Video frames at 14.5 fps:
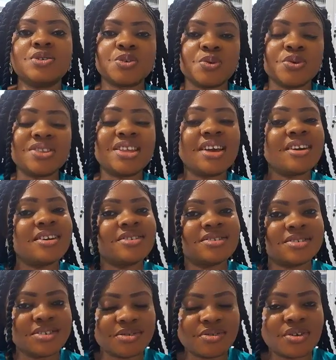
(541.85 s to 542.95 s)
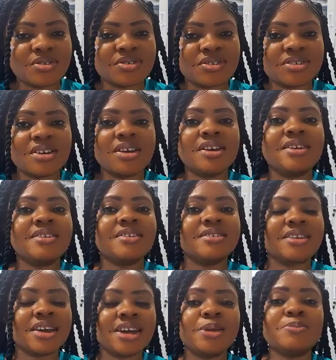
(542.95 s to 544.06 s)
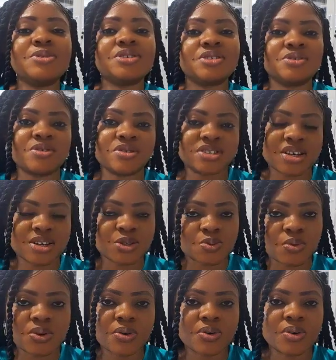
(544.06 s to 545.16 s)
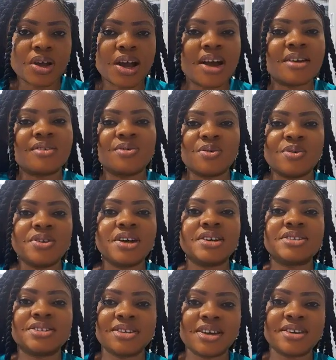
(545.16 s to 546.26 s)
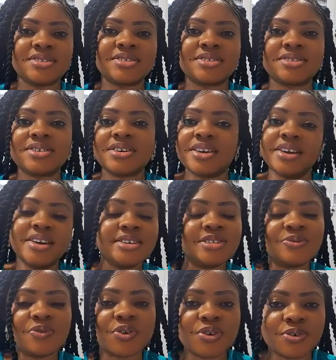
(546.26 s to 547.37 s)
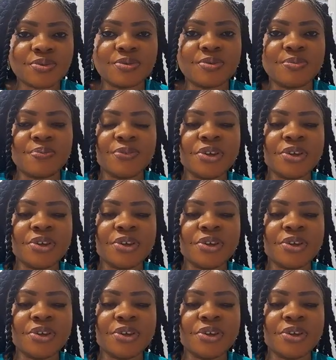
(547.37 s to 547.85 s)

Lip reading: So take it serious, take him serious as well, and know that yes, is for you.